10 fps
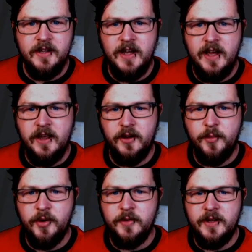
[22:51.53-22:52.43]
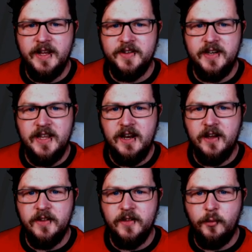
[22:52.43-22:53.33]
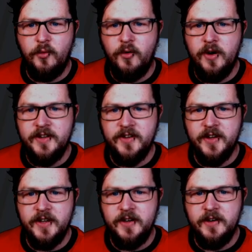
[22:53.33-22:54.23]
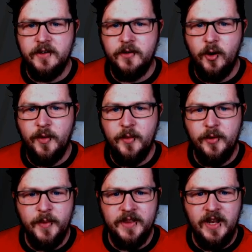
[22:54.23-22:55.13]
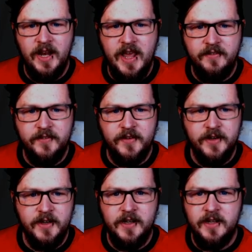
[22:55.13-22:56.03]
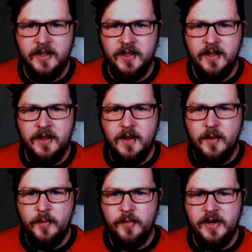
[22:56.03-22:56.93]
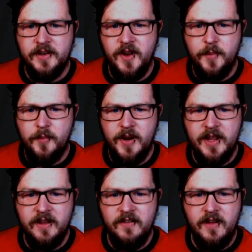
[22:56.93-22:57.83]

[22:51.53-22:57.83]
I'm going to put Castiel on the right side. Normally I put him on the left. But he's not been playing